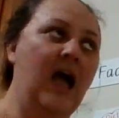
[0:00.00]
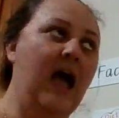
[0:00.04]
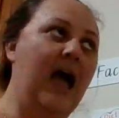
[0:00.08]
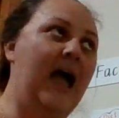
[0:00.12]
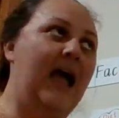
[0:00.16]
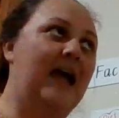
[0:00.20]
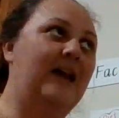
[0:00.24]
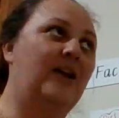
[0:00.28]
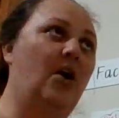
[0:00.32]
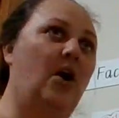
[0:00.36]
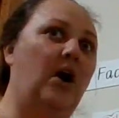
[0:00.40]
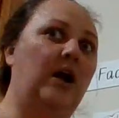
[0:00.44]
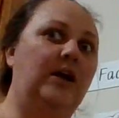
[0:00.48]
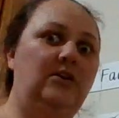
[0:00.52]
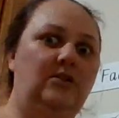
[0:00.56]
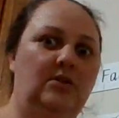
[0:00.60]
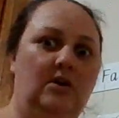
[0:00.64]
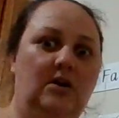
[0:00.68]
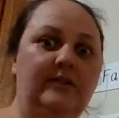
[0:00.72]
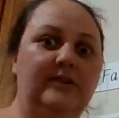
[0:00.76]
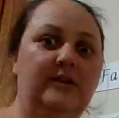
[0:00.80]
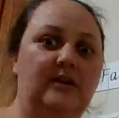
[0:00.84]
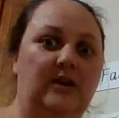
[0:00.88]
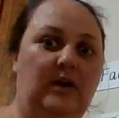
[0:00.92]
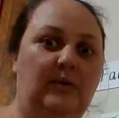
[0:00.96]
and I know
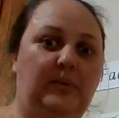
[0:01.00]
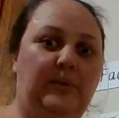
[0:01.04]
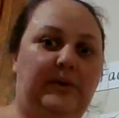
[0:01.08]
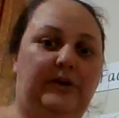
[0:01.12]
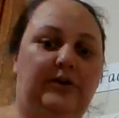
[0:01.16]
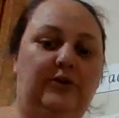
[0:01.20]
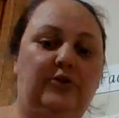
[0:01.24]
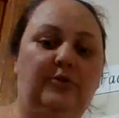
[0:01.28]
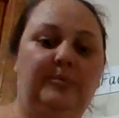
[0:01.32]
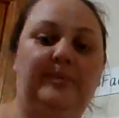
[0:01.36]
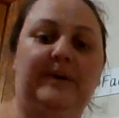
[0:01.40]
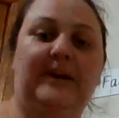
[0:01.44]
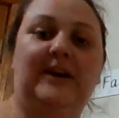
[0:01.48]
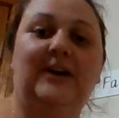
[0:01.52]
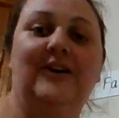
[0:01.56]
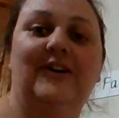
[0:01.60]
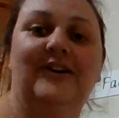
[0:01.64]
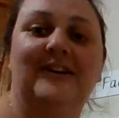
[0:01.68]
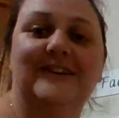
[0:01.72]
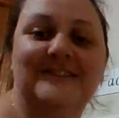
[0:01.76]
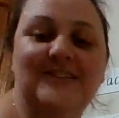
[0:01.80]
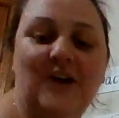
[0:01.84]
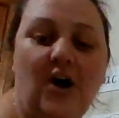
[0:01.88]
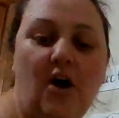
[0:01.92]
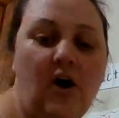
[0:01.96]
that I will
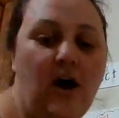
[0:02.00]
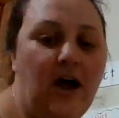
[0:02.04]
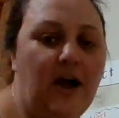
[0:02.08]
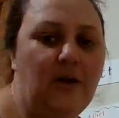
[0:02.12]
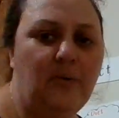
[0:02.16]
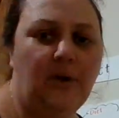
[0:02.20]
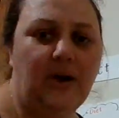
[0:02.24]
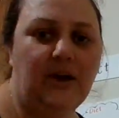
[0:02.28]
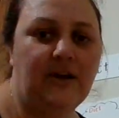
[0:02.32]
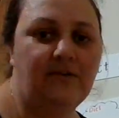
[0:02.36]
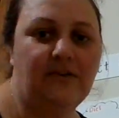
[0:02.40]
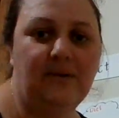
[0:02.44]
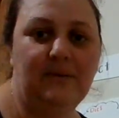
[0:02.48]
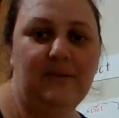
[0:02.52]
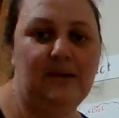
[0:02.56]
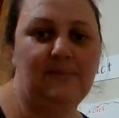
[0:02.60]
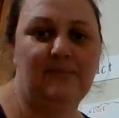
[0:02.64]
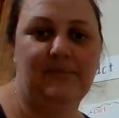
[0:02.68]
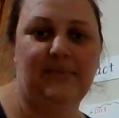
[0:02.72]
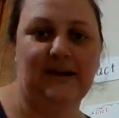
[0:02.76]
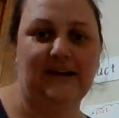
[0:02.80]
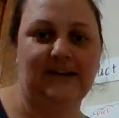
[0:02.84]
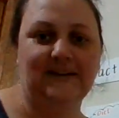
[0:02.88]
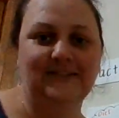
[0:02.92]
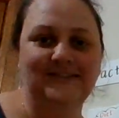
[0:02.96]
because I won't
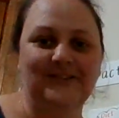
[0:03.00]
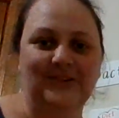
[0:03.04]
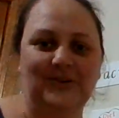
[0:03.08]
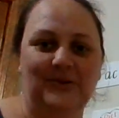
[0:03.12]
remember